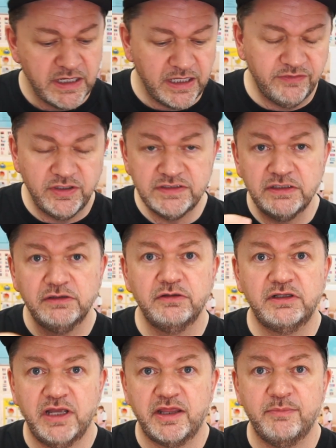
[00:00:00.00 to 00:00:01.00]
It doesn't
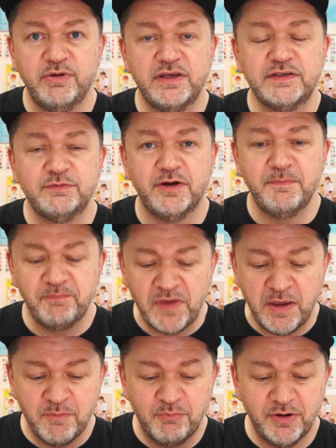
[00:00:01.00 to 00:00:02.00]
look like the biggest one,
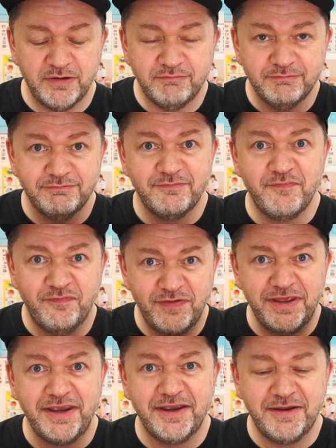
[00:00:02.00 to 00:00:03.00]
but
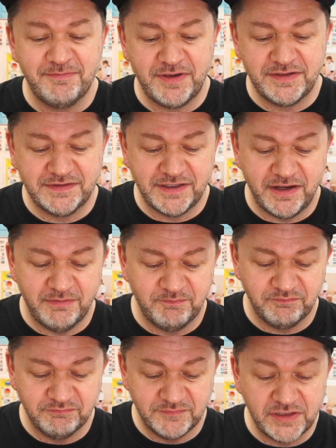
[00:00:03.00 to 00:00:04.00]
feeding it, it's
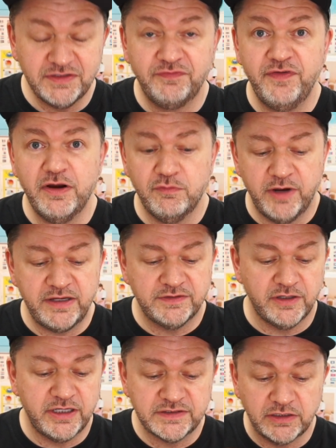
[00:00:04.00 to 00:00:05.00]
a fair weight
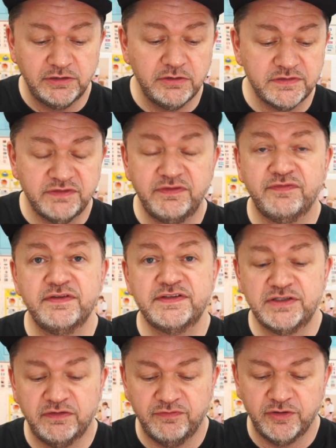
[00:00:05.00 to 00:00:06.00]
to it, and it's got loads of different
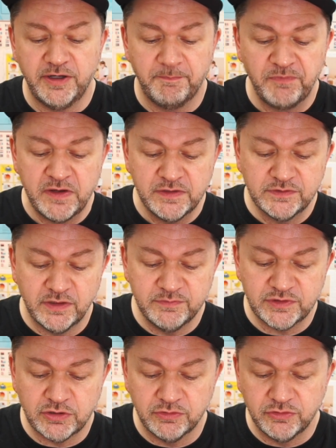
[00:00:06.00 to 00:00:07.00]
stuff on it. So I'm
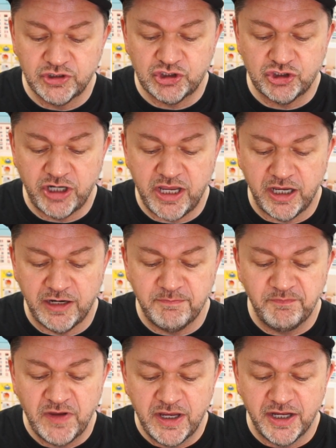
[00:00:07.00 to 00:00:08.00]
just going to go straight
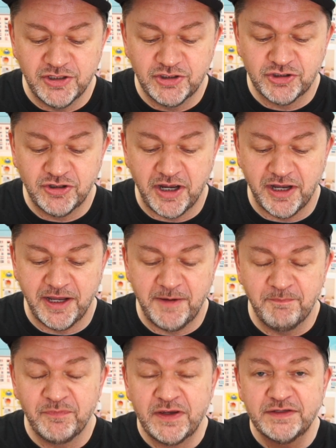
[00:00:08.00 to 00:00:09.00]
in and try
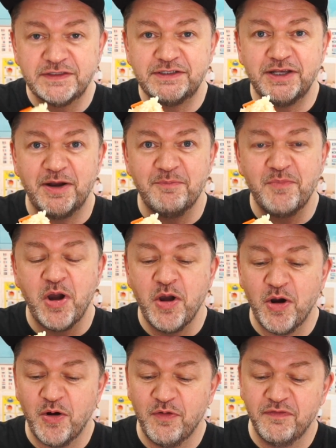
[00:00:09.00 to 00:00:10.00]
some
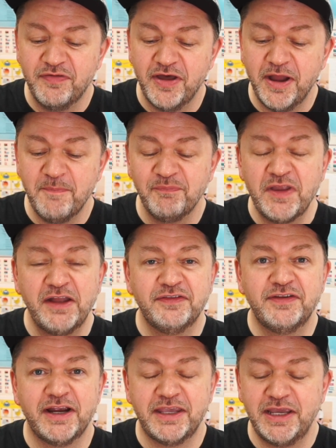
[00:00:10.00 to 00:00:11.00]
of the
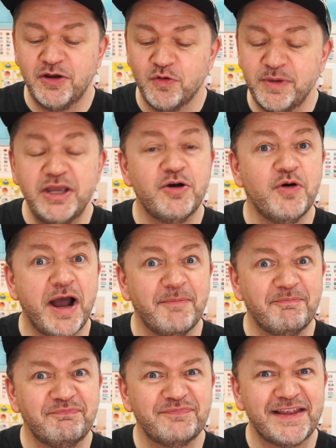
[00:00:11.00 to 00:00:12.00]
takikomi
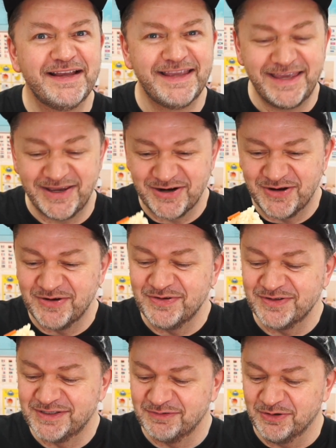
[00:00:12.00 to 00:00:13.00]
gohan. Here
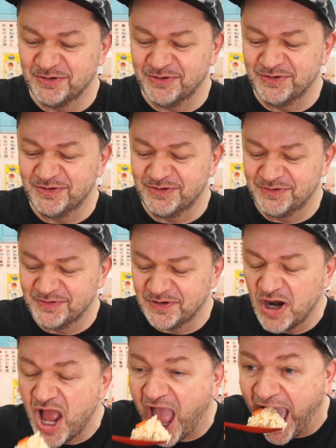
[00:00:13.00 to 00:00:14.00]
goes. Ho
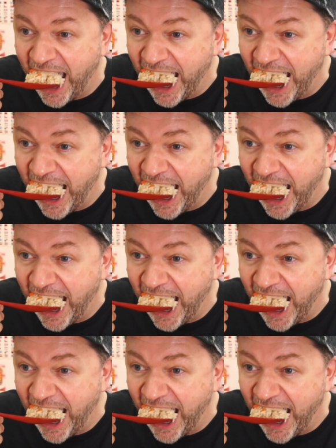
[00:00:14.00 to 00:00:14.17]
ho!